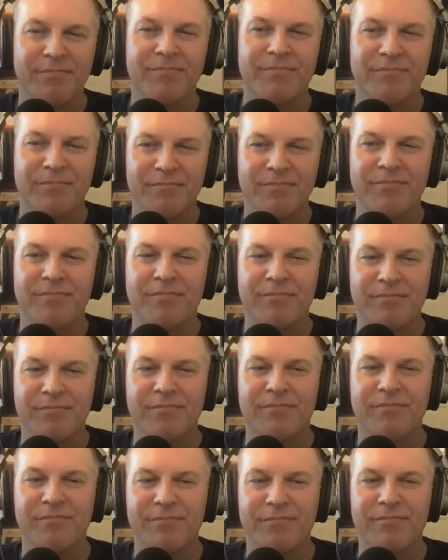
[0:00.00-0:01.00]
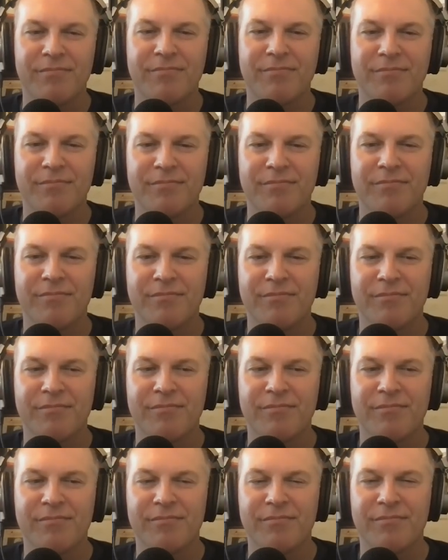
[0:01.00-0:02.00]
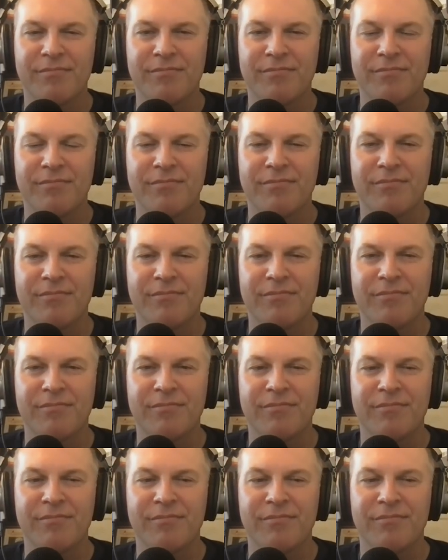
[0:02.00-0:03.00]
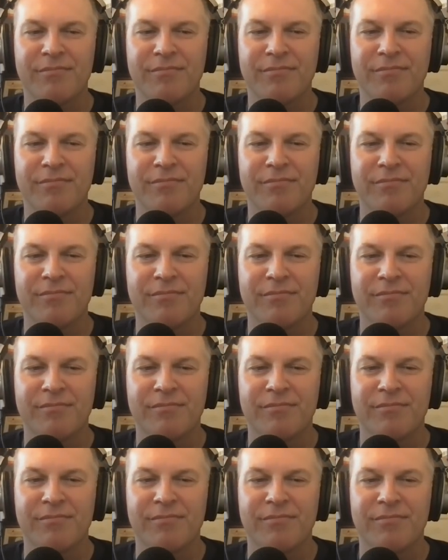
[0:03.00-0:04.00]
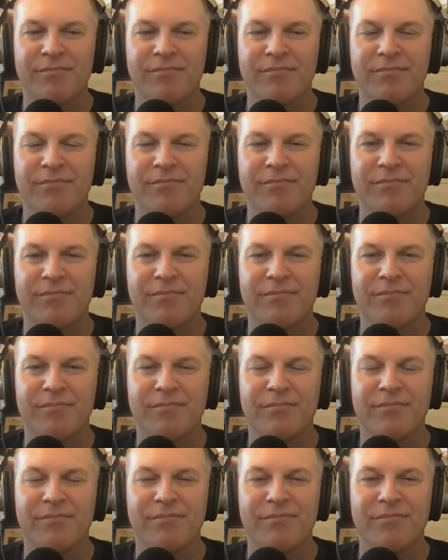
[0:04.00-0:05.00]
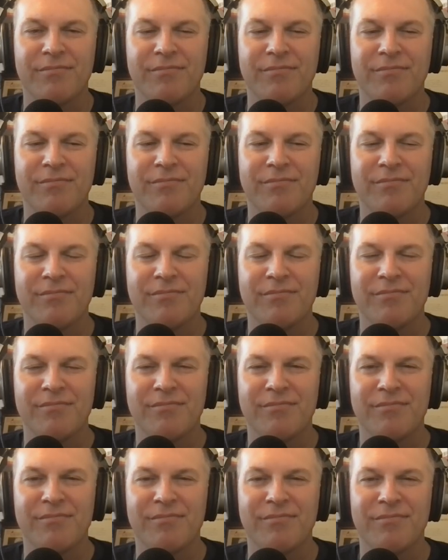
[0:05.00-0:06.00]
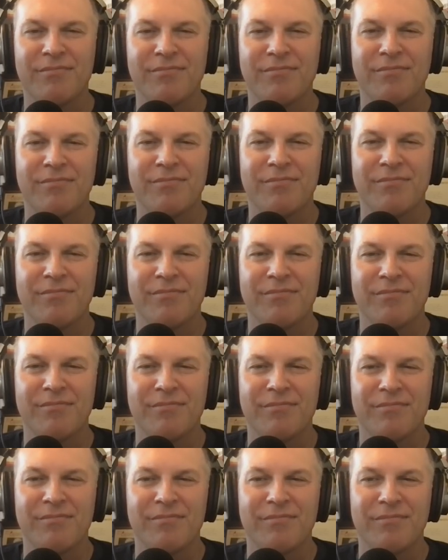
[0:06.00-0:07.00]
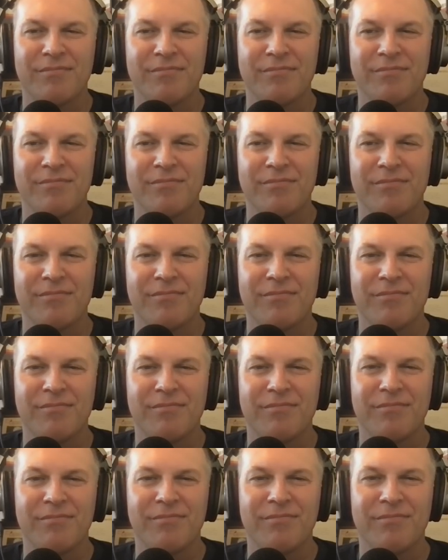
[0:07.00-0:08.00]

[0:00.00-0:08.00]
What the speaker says: [no speech]